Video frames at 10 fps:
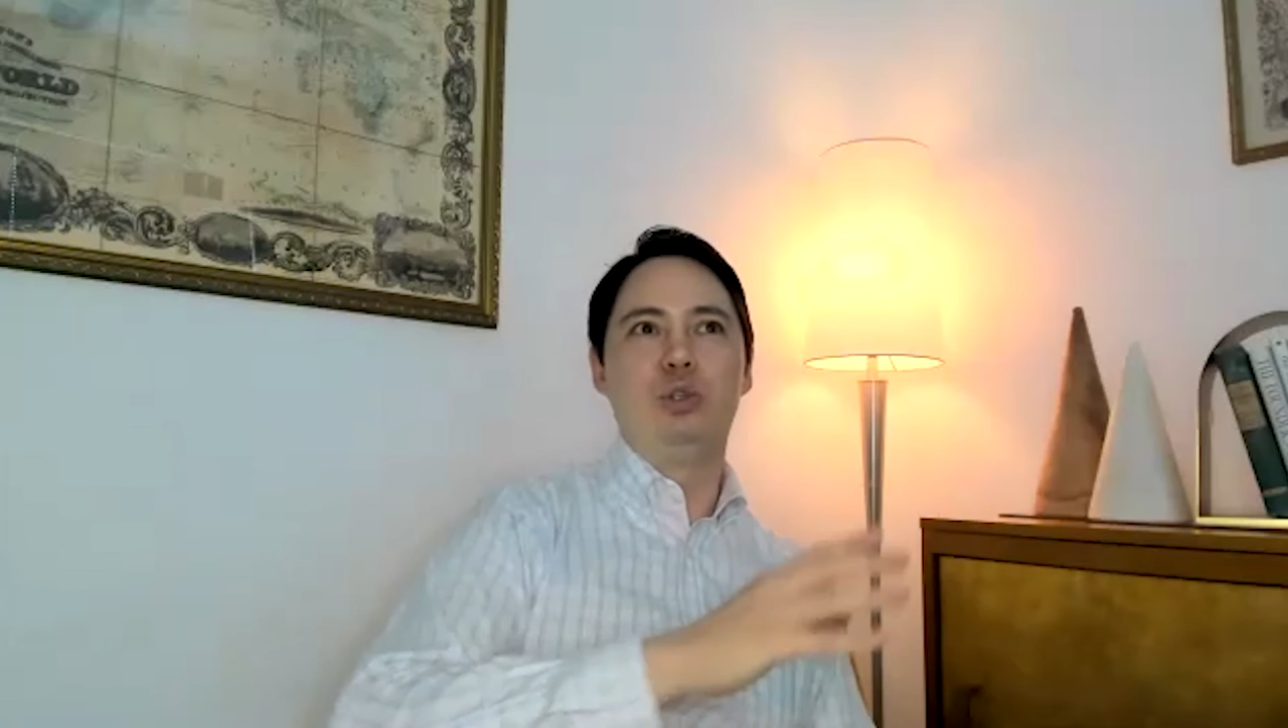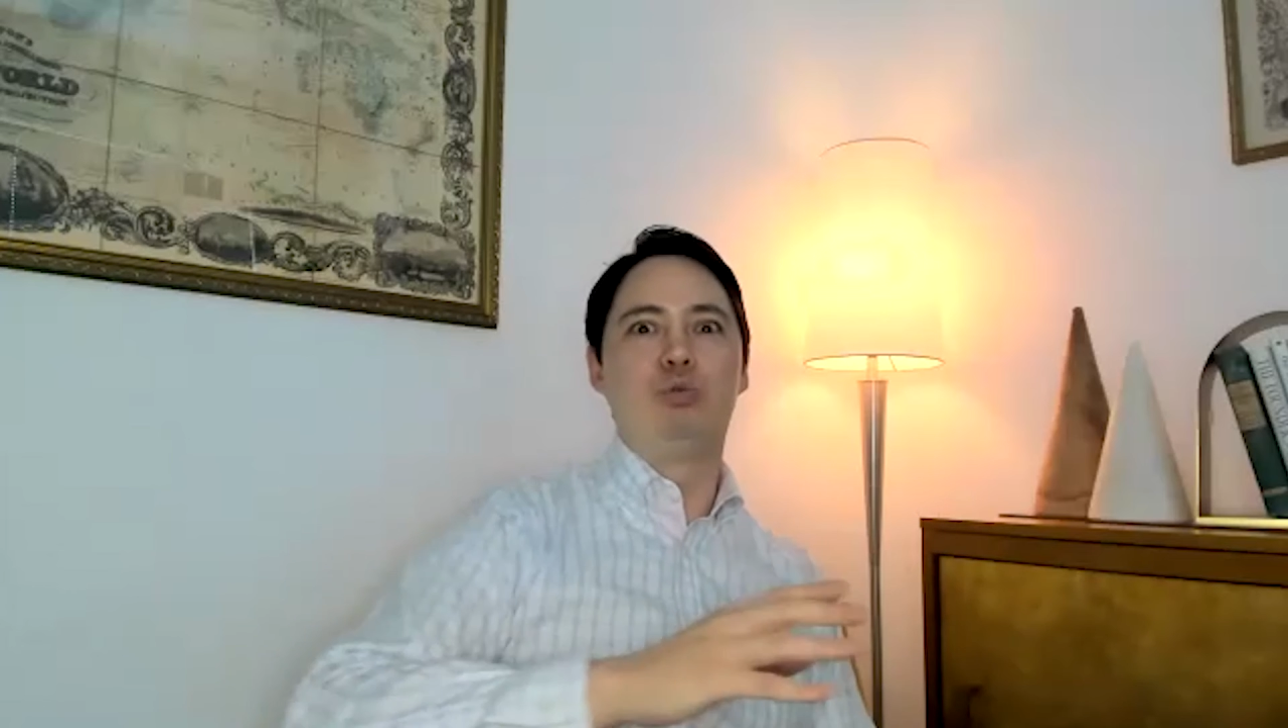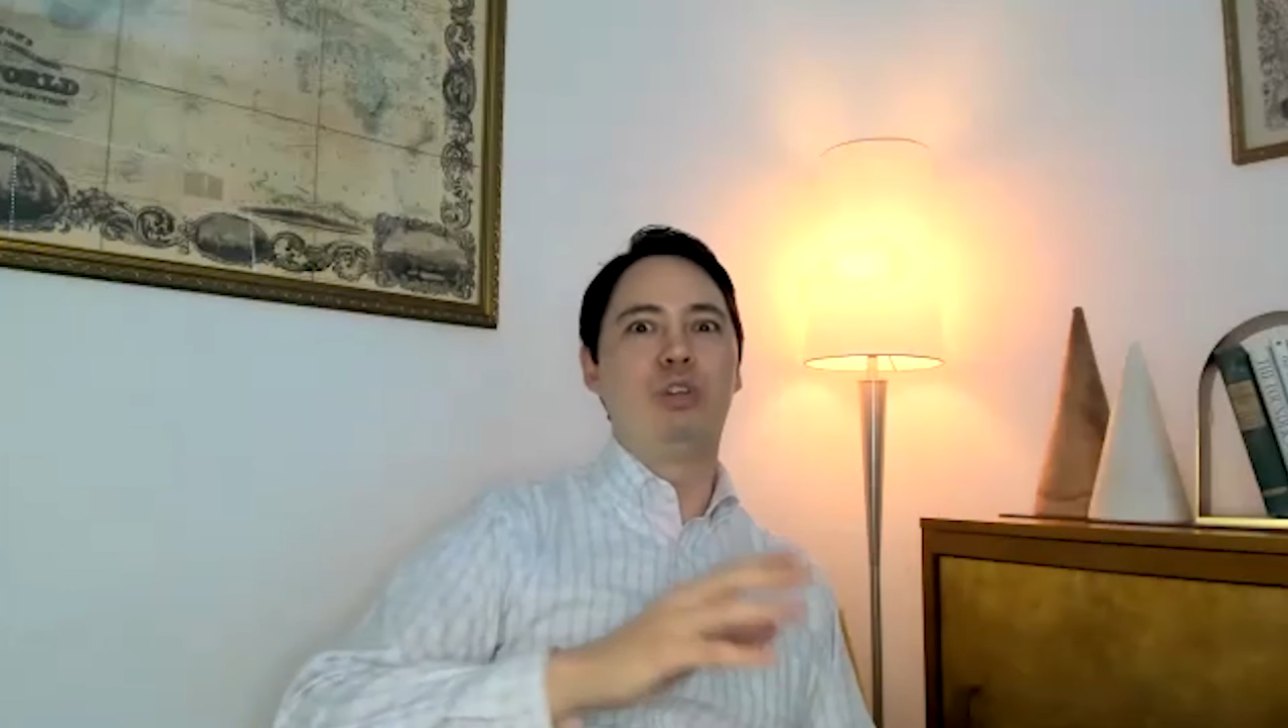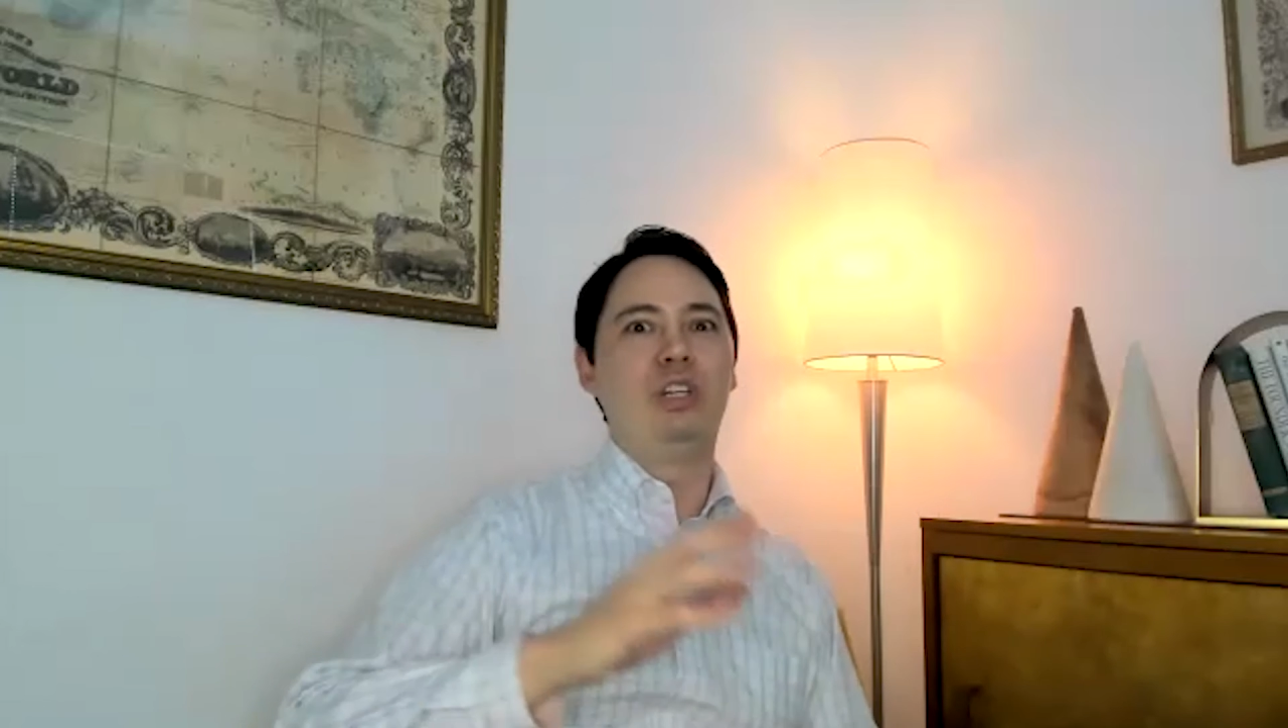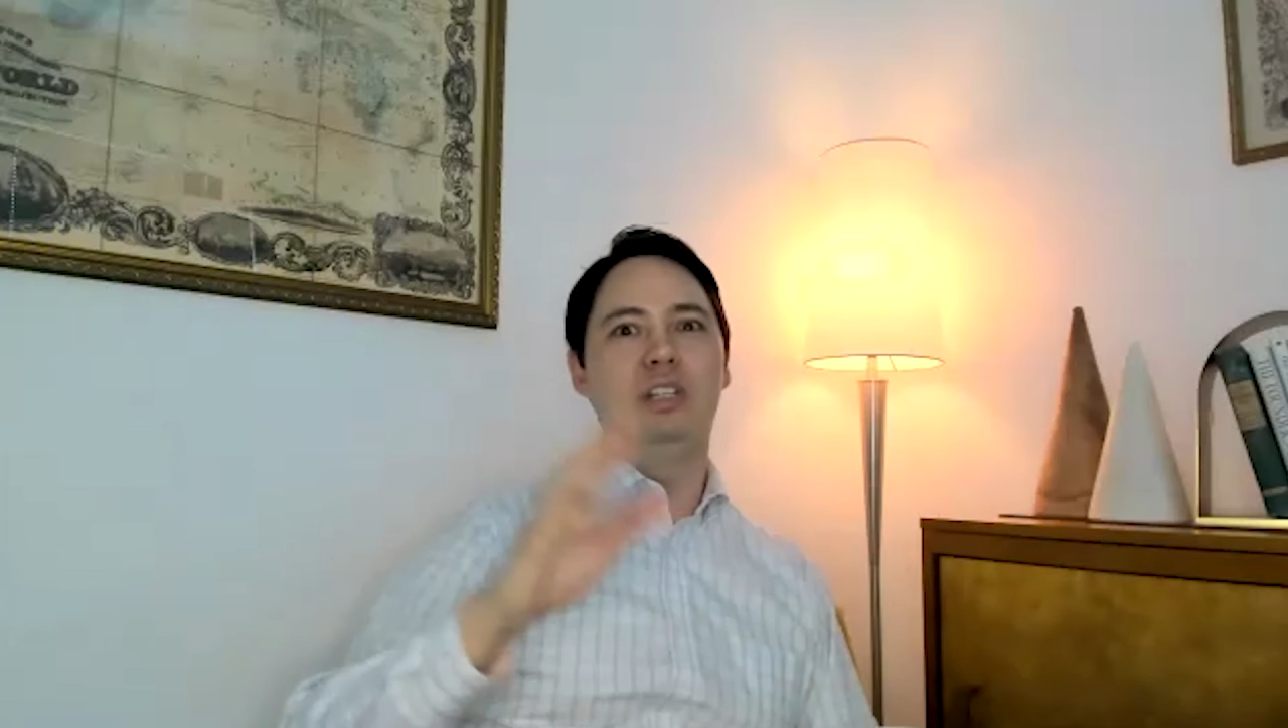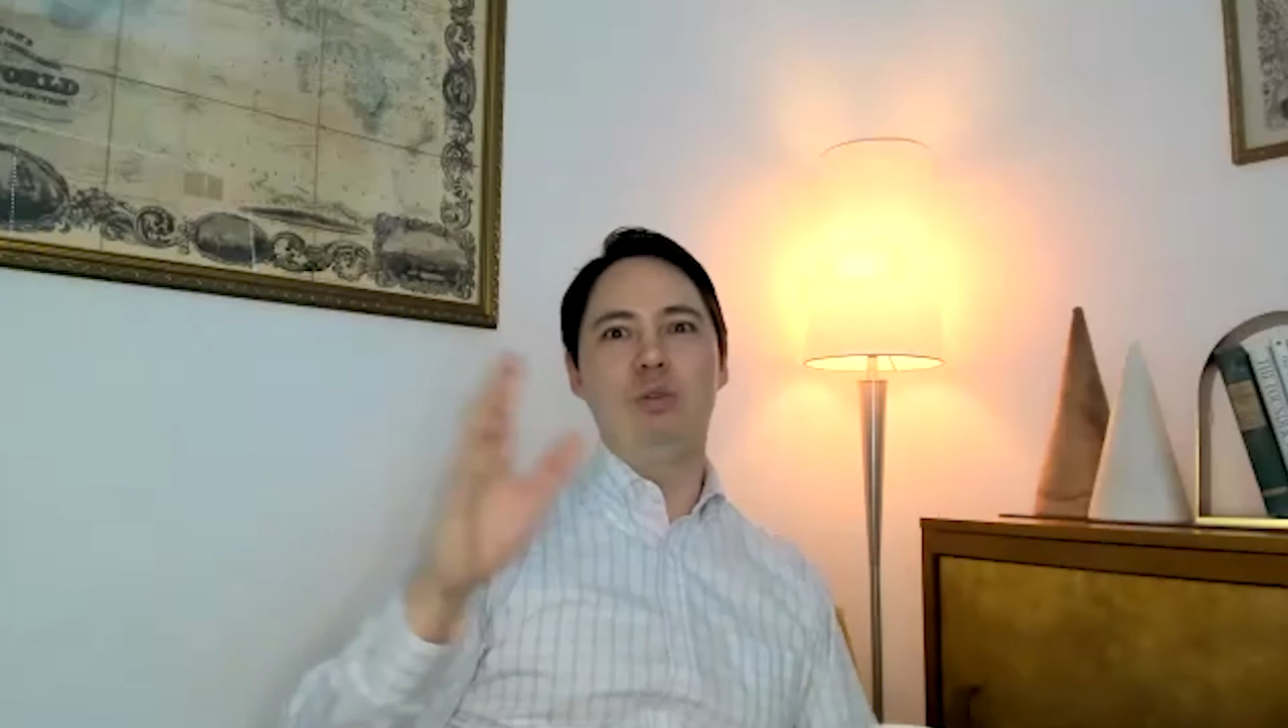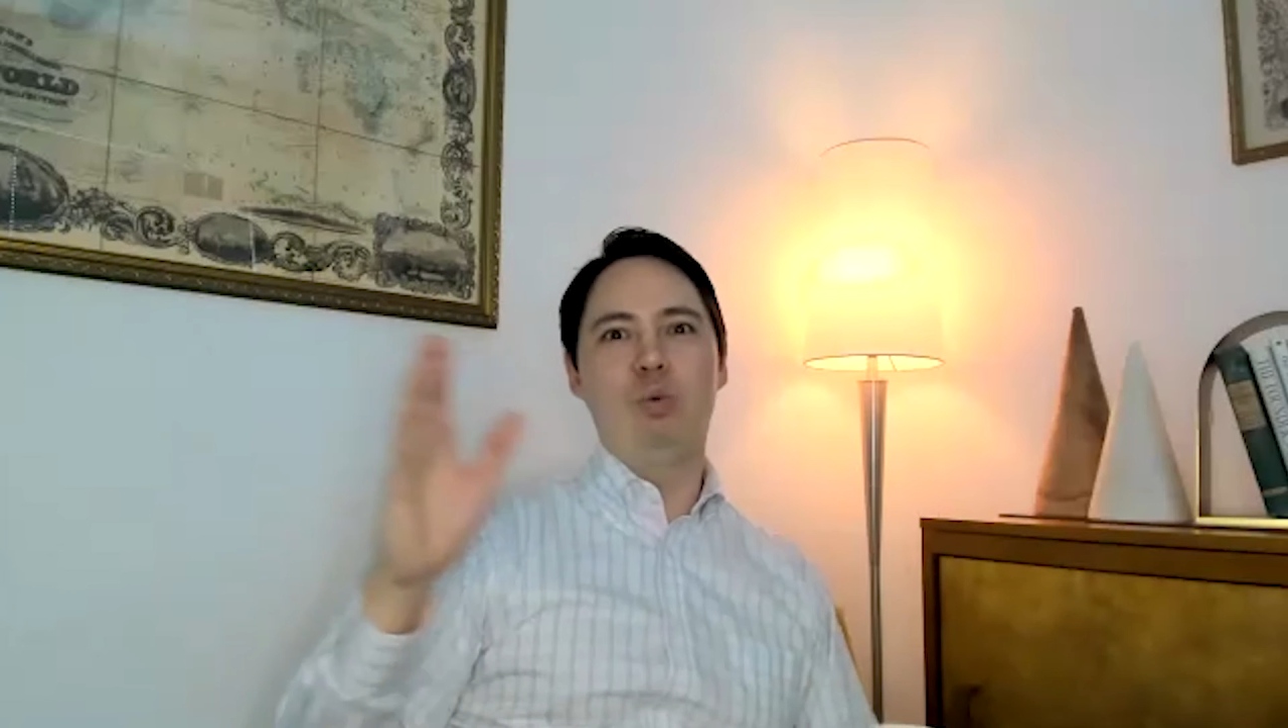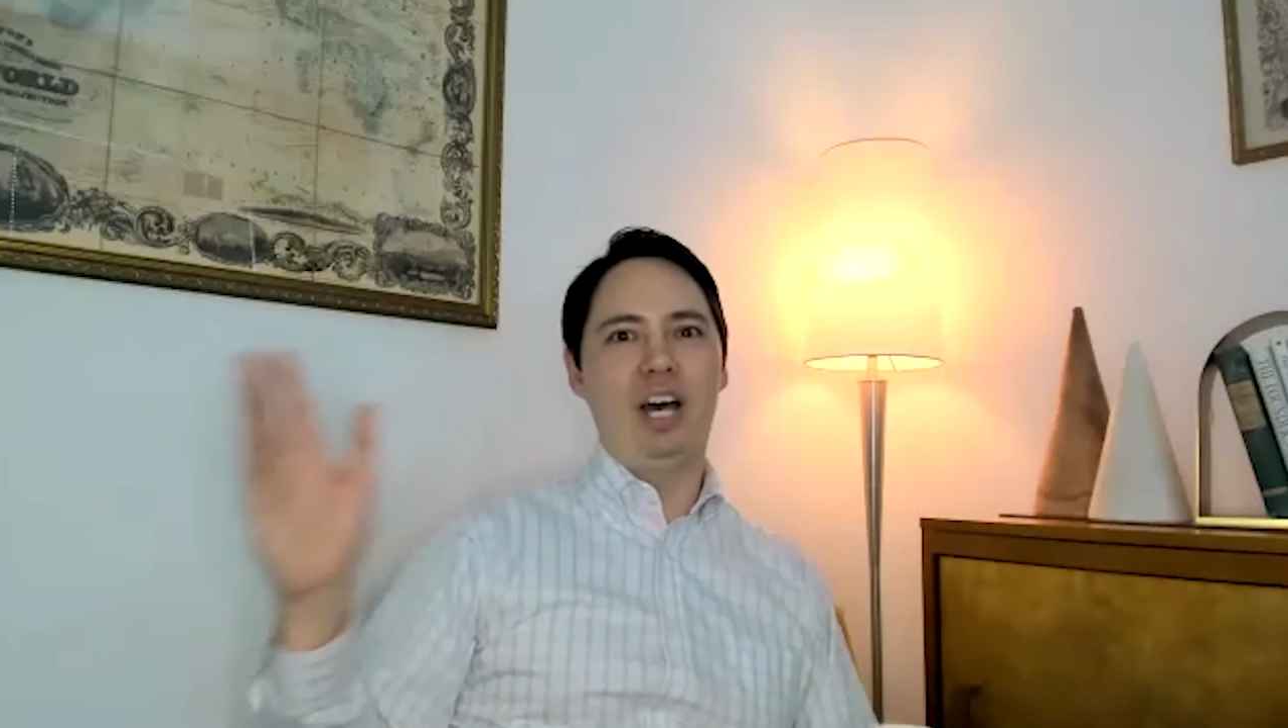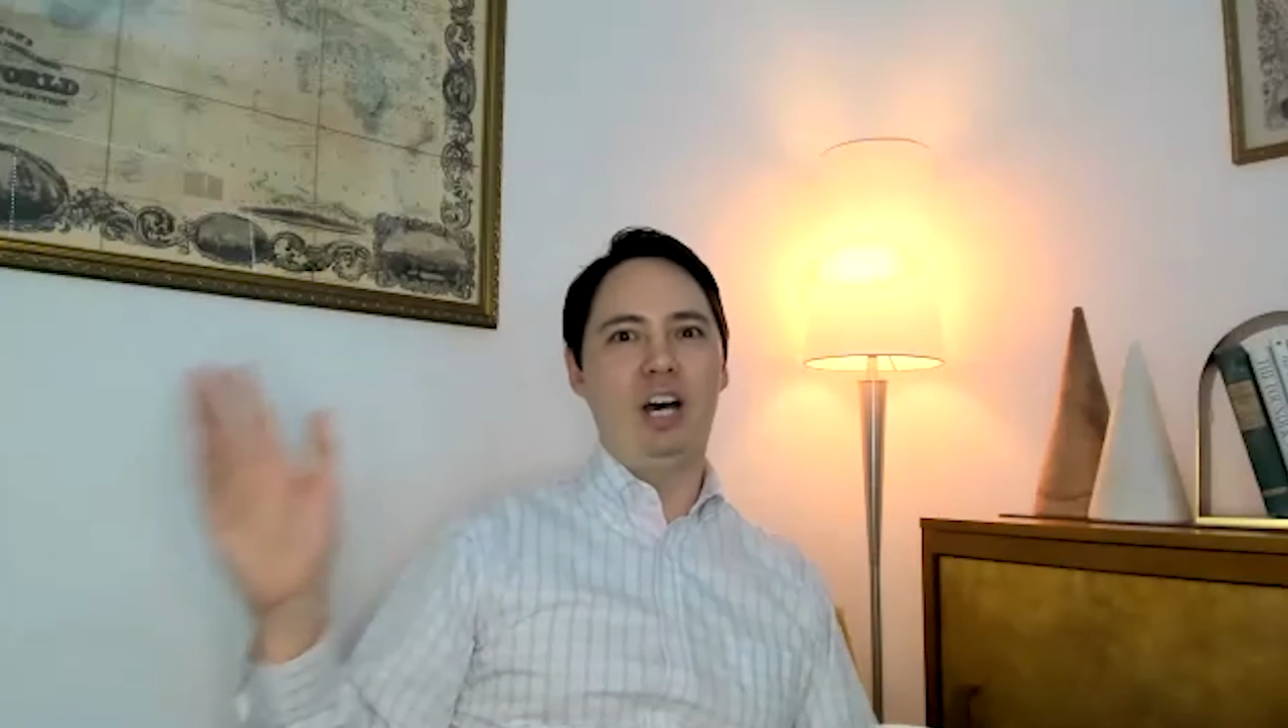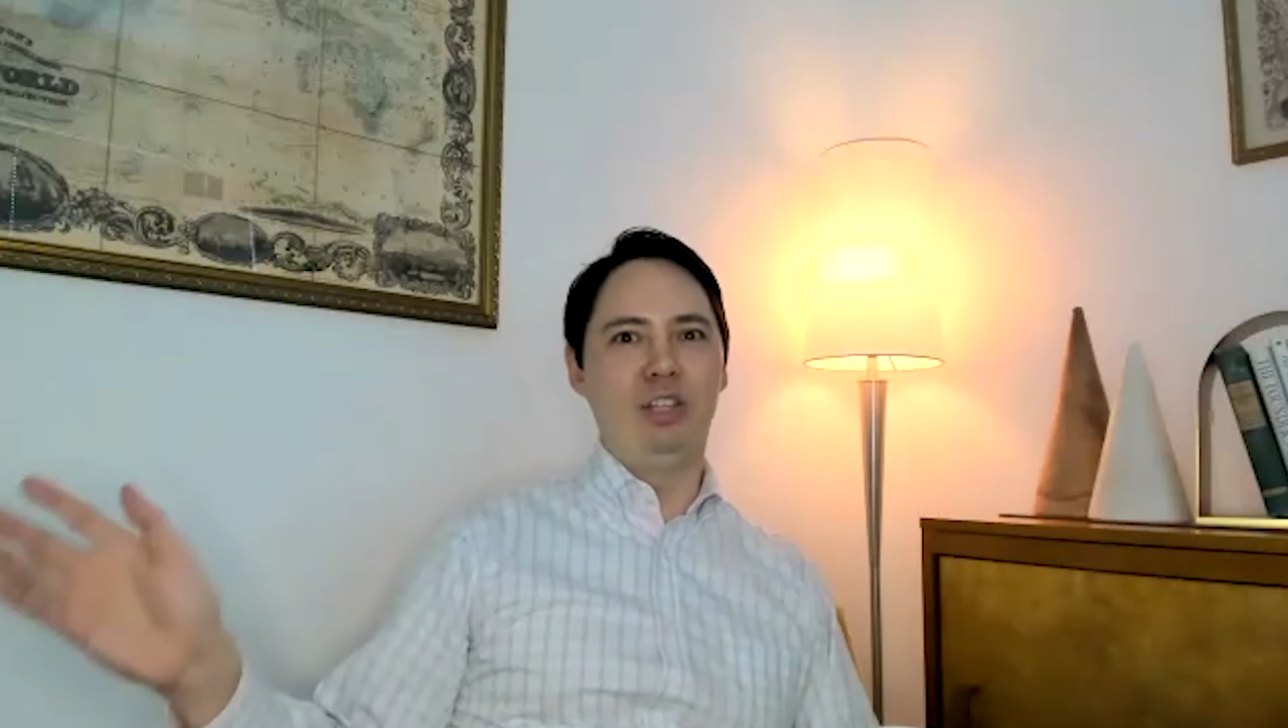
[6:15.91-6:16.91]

really well in